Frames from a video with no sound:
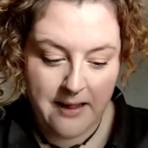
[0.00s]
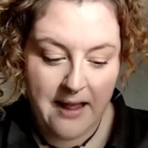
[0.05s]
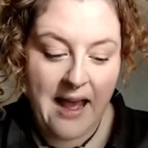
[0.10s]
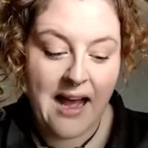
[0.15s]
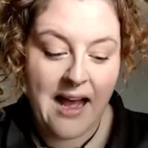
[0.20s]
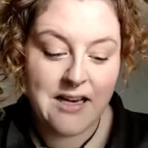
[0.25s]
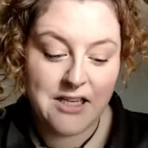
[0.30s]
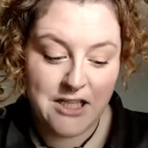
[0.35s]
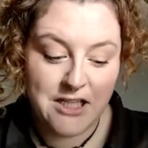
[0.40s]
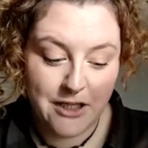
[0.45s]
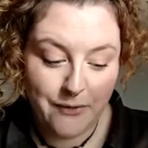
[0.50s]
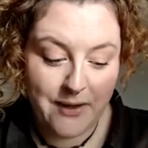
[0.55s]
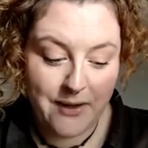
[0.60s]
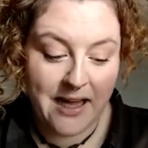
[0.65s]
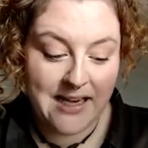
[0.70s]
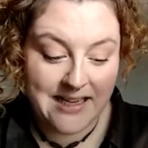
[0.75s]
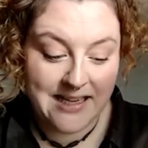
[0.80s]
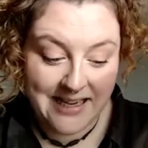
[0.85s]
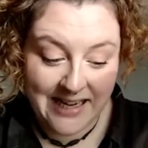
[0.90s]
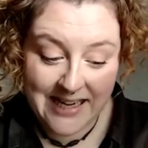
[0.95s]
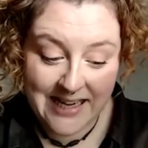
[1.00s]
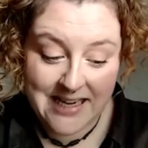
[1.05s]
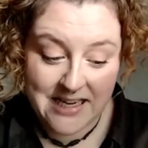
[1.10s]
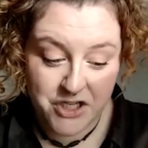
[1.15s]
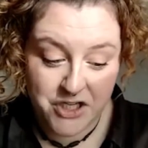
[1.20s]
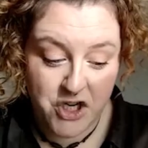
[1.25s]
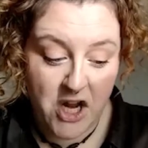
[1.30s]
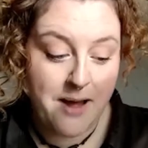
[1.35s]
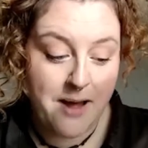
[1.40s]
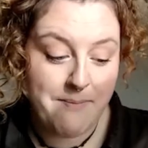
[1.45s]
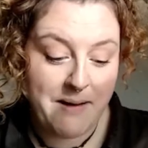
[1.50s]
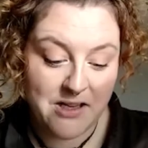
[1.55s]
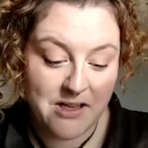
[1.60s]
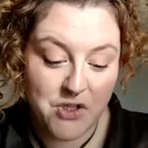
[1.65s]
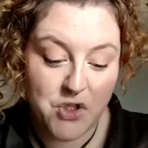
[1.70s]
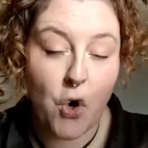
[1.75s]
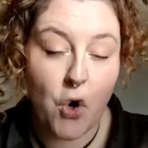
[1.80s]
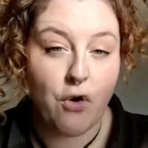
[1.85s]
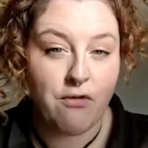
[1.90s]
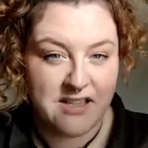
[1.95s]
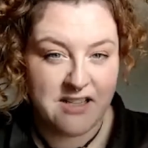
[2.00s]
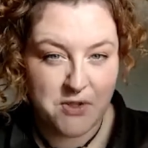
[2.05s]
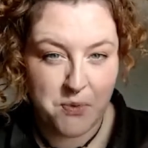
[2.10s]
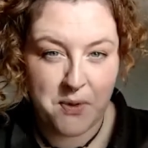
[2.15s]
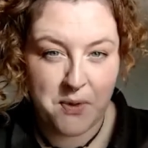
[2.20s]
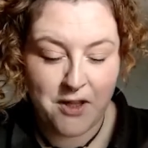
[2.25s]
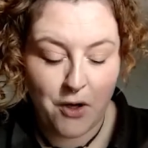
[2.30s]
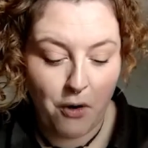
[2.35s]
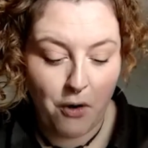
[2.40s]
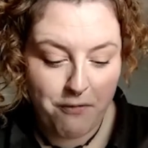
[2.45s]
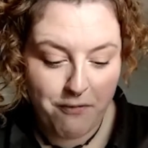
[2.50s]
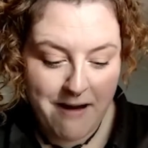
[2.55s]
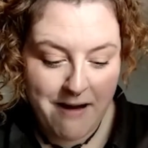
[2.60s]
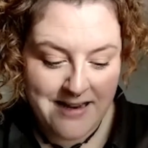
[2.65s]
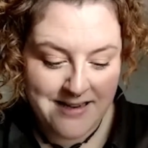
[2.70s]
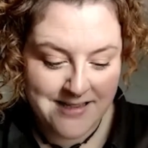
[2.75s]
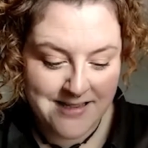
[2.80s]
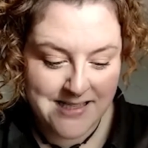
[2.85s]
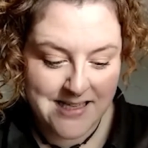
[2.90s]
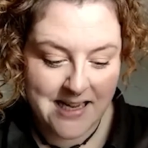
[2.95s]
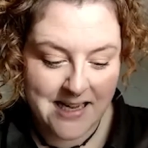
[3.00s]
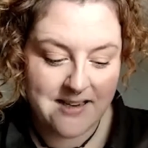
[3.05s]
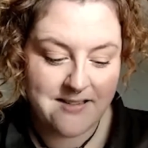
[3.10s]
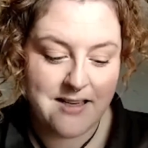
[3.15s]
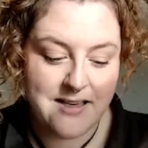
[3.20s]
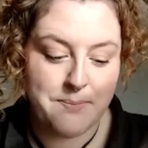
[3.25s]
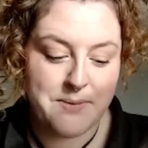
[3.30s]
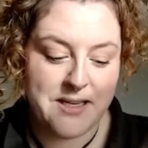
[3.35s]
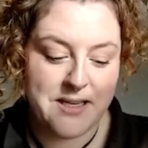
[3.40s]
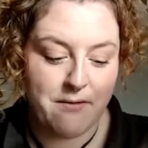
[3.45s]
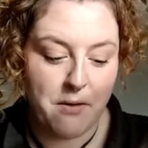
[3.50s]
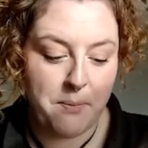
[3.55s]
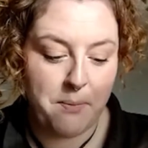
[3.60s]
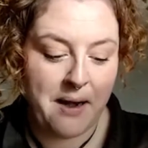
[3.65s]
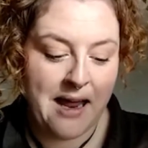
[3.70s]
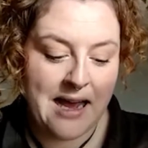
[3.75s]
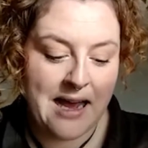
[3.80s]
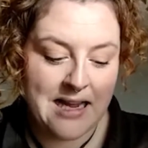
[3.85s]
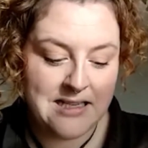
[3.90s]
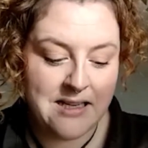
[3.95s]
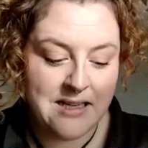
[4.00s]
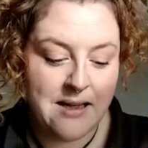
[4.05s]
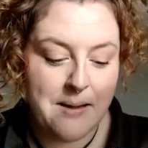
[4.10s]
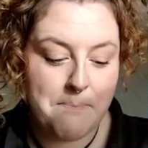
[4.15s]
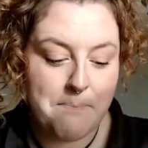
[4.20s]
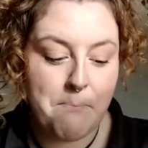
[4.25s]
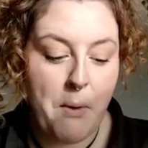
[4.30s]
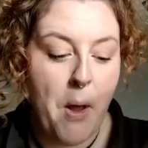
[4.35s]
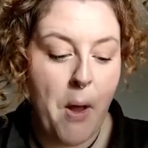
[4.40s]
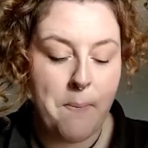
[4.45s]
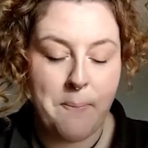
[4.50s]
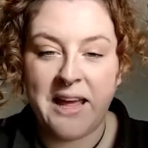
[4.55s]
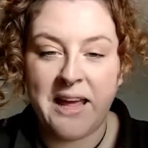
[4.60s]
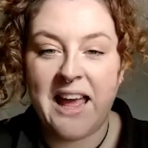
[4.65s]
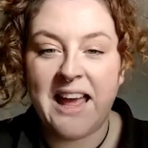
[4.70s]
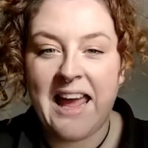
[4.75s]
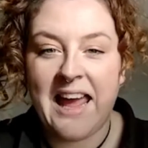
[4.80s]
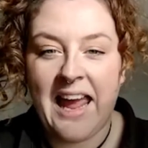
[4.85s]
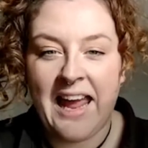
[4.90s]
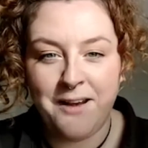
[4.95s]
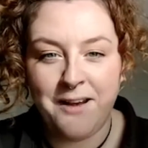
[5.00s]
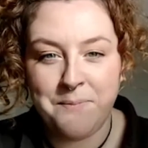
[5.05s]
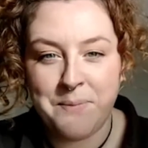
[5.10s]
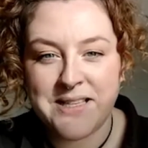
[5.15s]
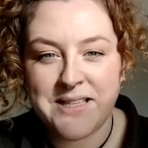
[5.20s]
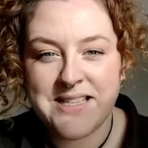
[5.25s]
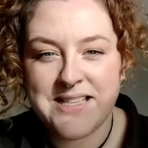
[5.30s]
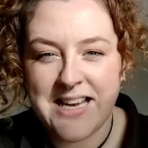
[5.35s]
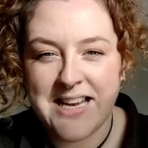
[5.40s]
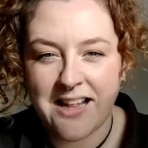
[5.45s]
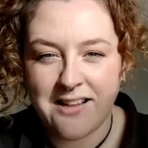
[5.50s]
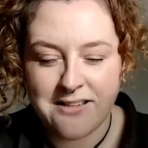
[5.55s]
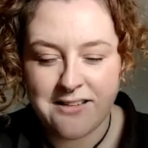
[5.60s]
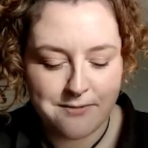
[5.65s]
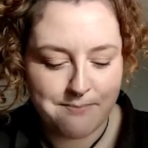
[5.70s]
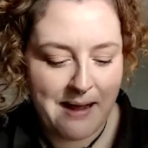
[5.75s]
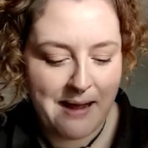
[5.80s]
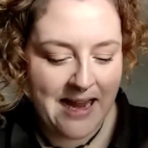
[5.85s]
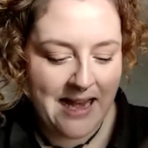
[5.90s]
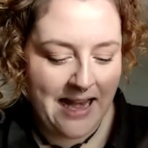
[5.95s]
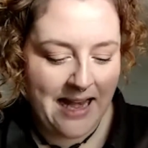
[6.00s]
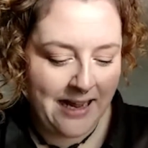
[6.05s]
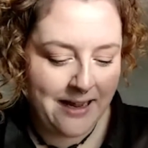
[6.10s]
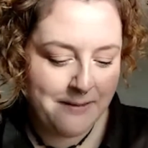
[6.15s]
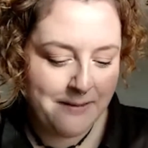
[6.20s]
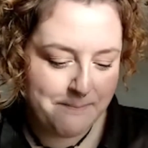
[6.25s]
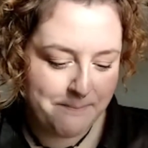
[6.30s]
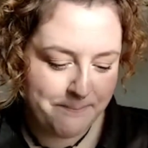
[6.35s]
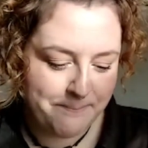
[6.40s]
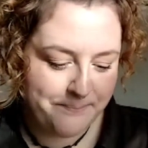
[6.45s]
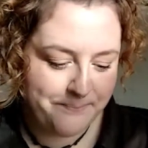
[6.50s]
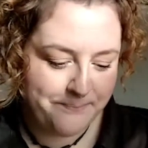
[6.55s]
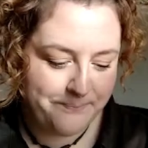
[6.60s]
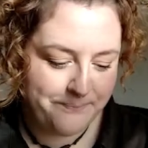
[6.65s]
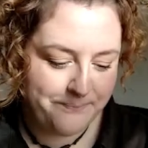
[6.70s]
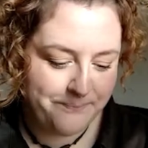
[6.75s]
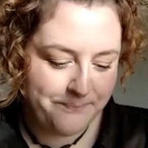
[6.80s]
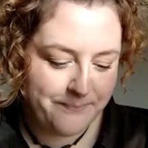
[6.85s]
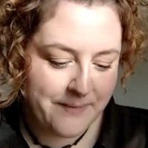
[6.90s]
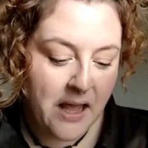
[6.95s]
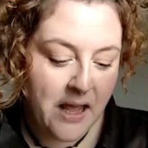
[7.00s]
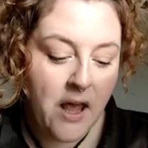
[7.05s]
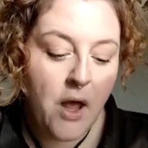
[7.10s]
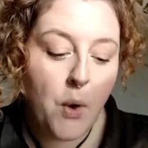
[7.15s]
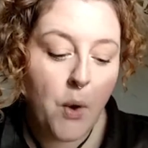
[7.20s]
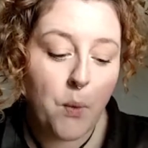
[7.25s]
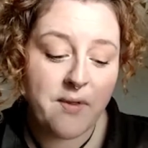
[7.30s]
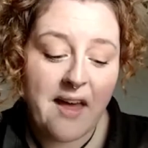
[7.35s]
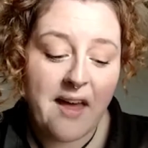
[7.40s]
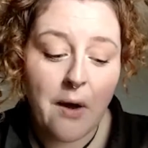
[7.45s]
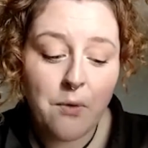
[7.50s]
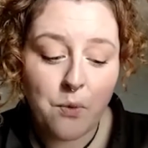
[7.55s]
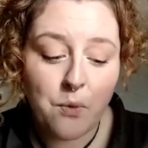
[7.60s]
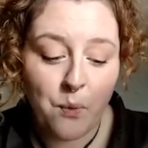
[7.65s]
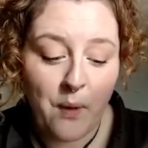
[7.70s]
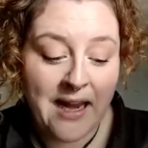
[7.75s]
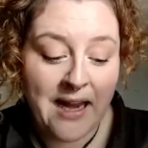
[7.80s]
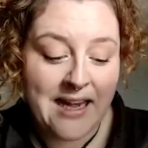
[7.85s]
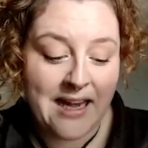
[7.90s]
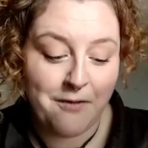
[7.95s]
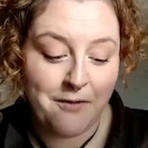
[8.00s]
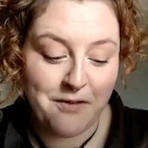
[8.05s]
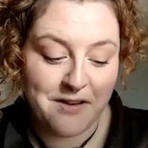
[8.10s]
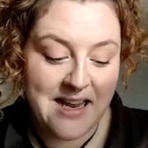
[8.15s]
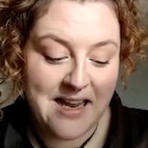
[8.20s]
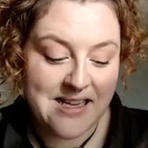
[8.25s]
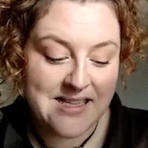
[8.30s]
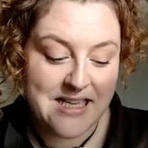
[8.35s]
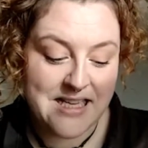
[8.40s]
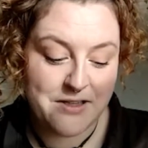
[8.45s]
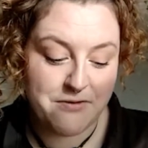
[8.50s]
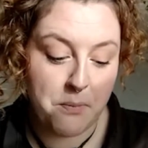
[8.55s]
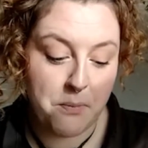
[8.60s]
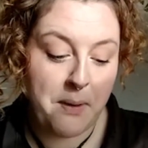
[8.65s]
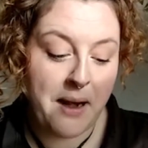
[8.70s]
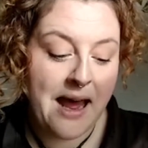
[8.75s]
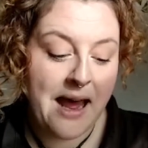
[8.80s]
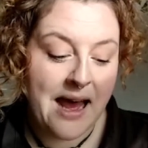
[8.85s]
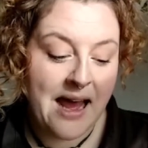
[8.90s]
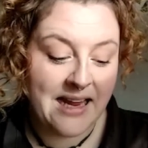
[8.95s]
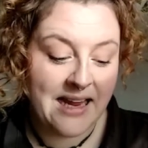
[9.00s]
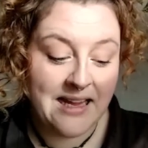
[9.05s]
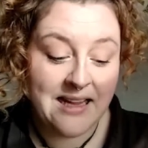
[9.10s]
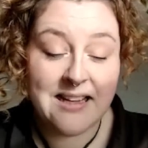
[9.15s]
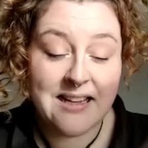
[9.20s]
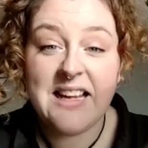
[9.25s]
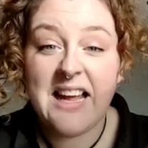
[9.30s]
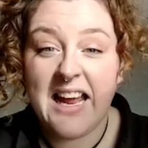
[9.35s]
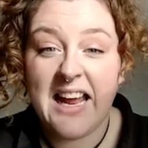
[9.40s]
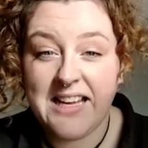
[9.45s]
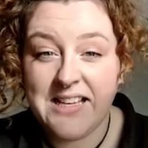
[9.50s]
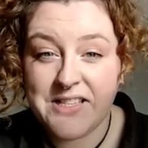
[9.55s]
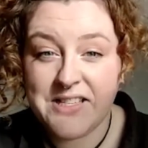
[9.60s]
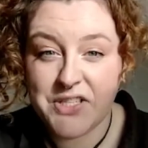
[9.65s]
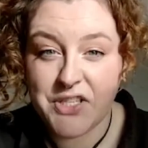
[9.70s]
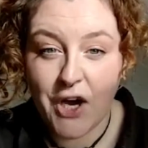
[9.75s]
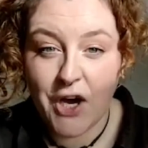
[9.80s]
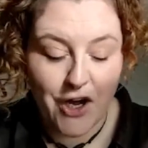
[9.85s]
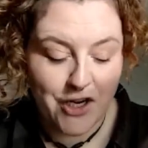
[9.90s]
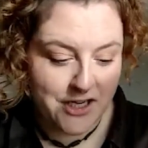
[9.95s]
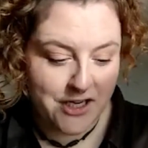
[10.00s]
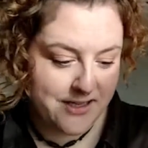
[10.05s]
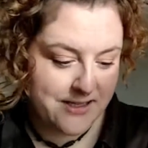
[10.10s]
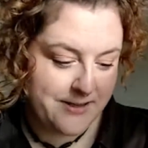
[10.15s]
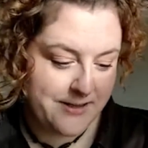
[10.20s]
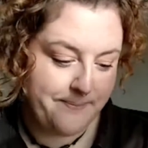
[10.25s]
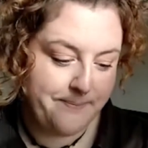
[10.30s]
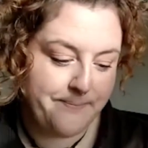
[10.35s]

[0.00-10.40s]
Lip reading: and you can later share my stories with your friends," Tipsy replied, burping again but still smiling. Without waiting for Nessie's reply, he started.